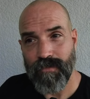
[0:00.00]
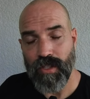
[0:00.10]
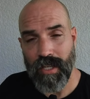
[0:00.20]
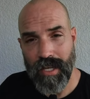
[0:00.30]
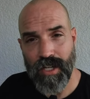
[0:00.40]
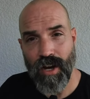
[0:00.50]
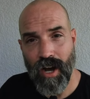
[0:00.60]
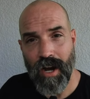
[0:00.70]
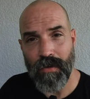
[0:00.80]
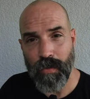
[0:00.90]
Get
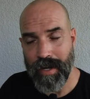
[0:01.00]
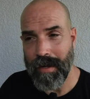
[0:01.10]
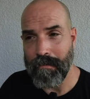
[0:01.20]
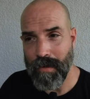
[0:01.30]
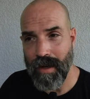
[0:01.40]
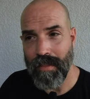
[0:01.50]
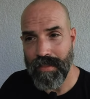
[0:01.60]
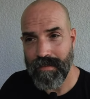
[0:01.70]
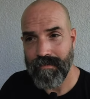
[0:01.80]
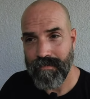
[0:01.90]
Caught Reading Month.
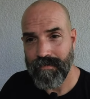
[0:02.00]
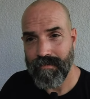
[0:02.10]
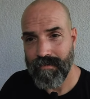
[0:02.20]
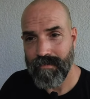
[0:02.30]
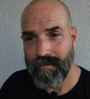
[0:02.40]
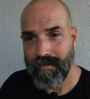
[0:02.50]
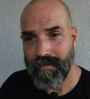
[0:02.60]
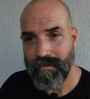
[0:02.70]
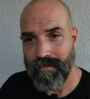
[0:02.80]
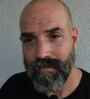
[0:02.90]

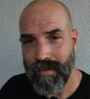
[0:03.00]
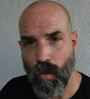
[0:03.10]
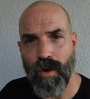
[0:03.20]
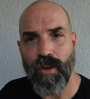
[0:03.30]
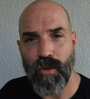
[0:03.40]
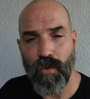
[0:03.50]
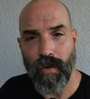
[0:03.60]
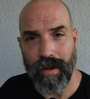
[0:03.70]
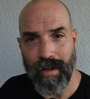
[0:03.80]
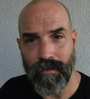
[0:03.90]
What are you
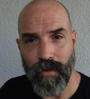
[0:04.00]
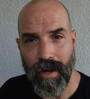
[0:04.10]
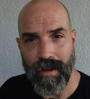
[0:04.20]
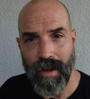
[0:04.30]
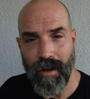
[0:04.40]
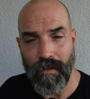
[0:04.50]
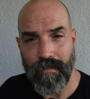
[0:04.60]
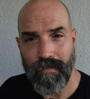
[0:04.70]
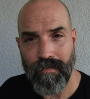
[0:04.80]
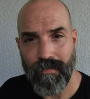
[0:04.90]
reading right now?
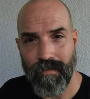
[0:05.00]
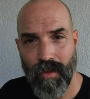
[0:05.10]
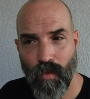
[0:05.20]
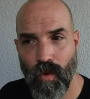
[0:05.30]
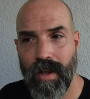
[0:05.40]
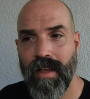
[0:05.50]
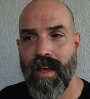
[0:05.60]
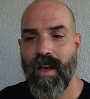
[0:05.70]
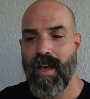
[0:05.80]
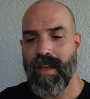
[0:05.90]
What
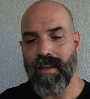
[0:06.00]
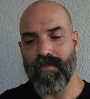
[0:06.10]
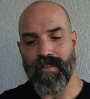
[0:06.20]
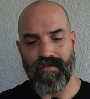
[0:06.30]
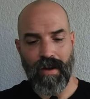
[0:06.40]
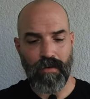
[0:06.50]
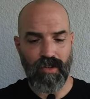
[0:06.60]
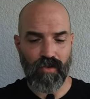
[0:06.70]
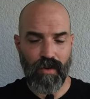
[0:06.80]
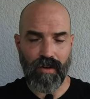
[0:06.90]
if I was
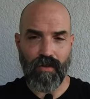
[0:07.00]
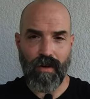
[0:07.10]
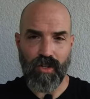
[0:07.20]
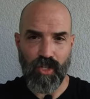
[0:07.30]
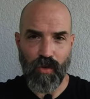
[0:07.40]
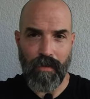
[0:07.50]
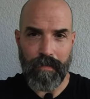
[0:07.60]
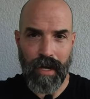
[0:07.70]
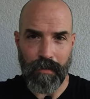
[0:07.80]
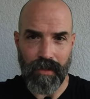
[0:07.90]
to run across you in
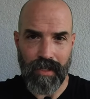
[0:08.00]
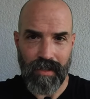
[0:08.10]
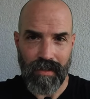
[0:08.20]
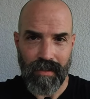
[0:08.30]
public,